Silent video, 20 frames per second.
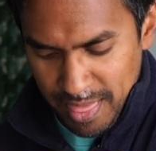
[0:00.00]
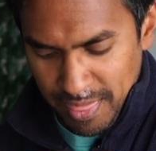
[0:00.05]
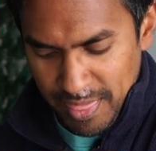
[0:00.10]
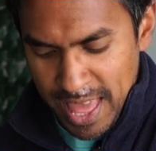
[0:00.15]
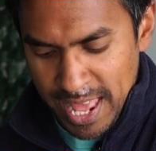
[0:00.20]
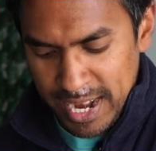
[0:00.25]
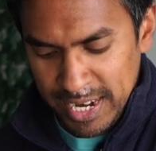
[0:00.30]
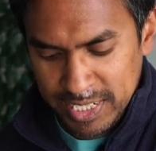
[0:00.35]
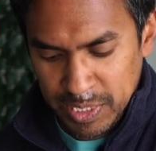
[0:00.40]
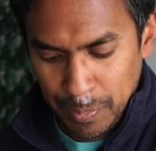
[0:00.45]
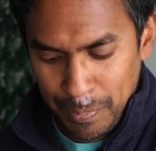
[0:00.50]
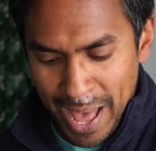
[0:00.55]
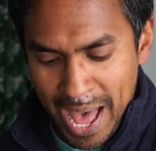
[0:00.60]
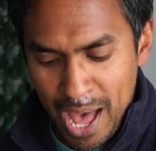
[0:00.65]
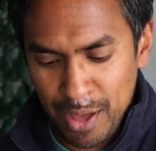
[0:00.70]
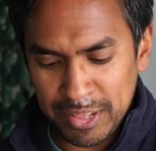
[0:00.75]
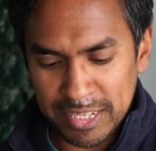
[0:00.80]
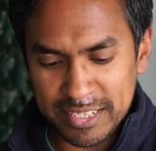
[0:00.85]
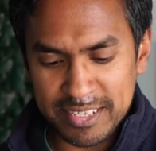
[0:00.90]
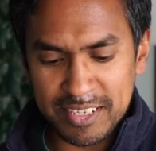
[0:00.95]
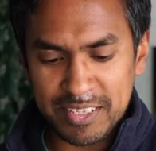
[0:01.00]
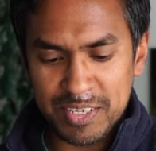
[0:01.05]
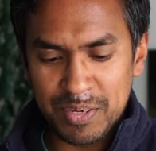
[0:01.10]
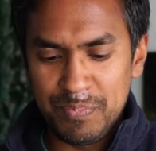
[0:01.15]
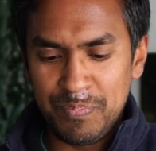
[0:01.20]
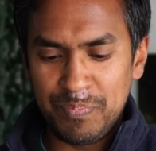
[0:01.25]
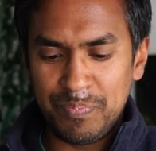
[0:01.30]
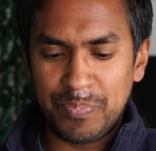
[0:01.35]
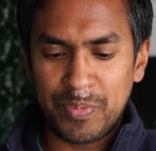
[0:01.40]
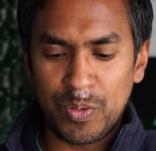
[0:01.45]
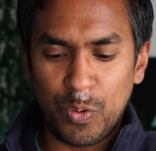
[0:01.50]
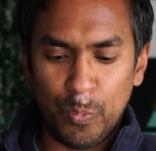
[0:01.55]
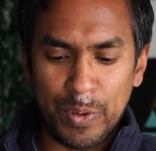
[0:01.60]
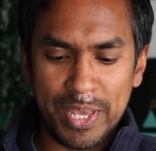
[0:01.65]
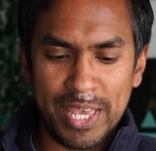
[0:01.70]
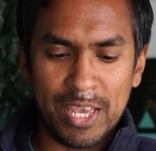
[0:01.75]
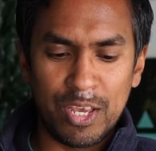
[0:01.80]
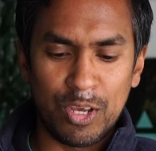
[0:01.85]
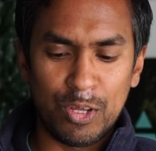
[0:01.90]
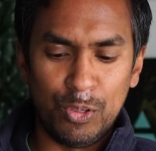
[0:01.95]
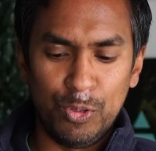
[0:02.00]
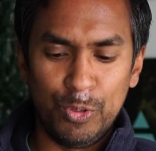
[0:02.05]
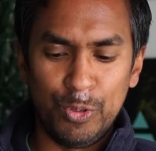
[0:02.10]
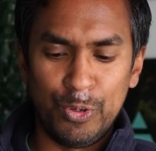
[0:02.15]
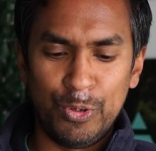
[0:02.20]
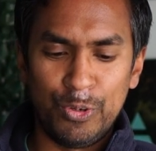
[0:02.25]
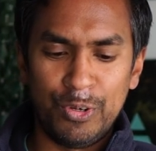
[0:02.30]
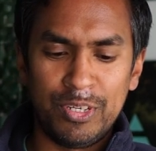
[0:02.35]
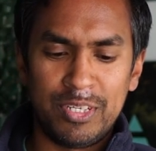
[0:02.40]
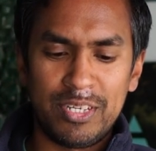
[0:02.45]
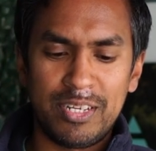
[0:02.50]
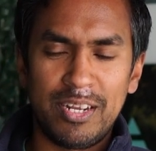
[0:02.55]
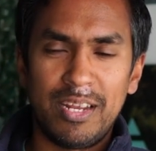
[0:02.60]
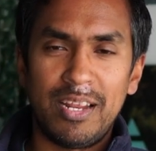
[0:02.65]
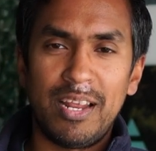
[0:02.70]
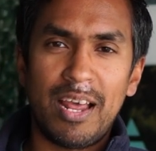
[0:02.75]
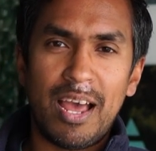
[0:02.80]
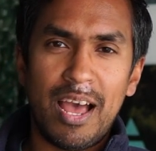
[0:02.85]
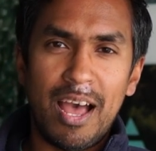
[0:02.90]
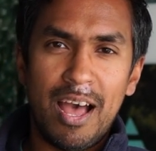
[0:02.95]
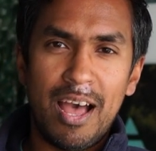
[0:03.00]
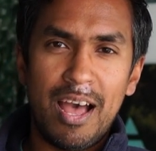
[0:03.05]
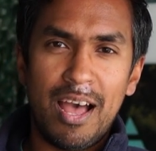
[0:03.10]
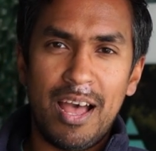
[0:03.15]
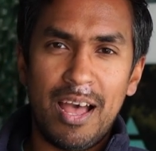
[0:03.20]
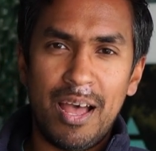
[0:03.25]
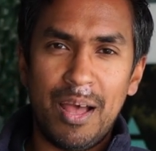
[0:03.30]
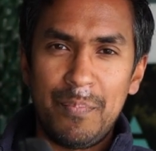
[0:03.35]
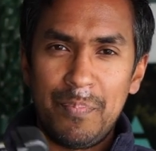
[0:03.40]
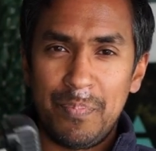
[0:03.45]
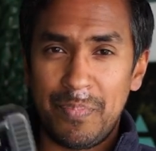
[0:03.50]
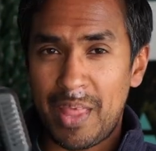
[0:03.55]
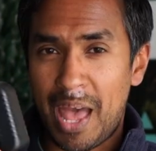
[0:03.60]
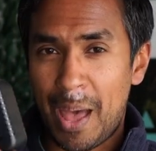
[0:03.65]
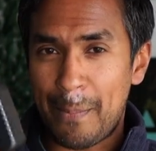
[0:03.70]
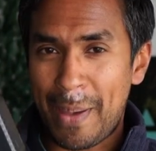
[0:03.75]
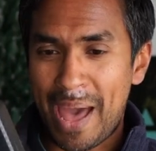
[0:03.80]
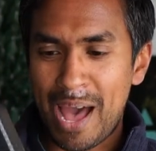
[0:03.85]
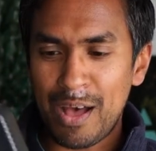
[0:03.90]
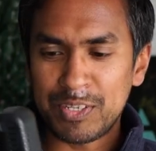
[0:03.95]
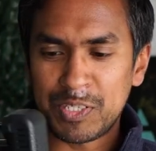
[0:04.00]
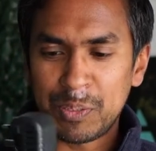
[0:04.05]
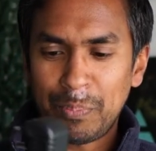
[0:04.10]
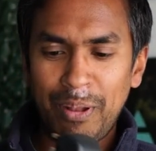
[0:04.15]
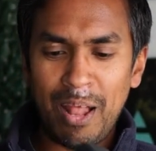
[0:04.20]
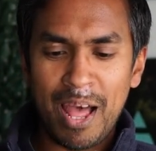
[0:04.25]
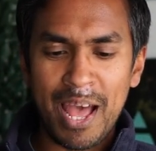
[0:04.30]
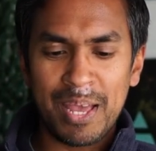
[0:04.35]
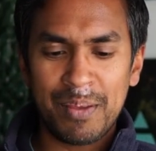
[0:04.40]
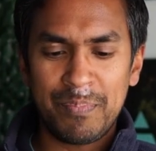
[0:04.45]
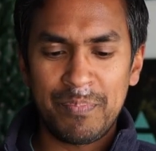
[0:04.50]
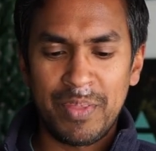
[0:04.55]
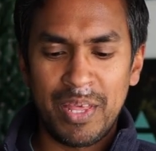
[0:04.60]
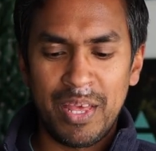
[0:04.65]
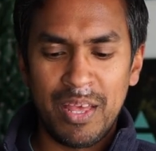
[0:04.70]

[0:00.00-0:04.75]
Then to power the system, we include a power supply.